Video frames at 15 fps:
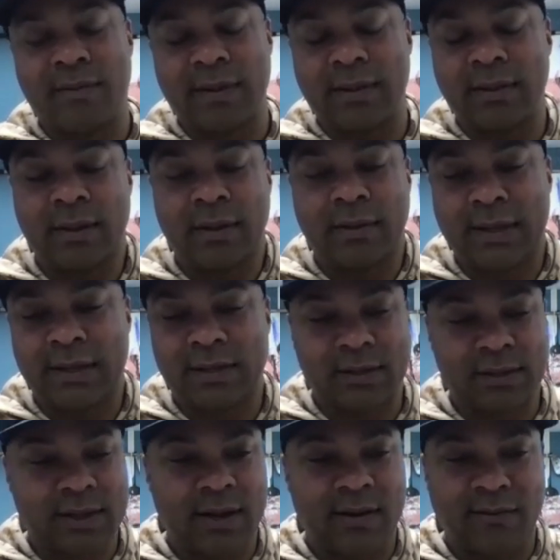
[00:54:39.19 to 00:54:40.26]
and that's
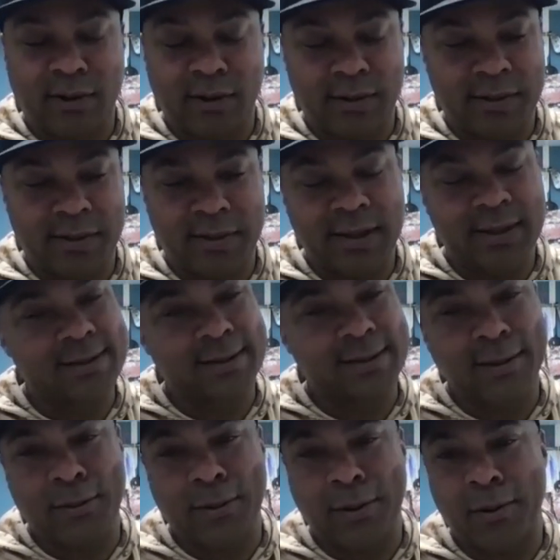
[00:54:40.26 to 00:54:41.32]
kind of all the things
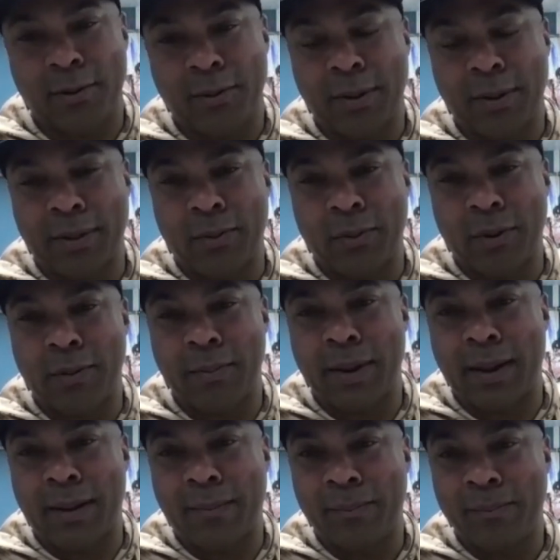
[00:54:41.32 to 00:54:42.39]
that we're
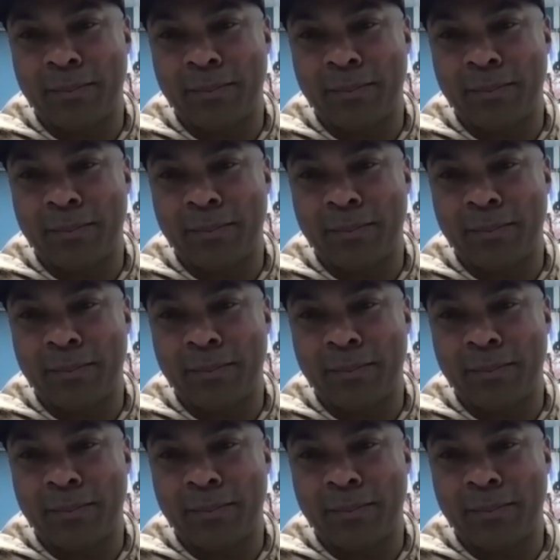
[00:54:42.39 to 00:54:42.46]
about.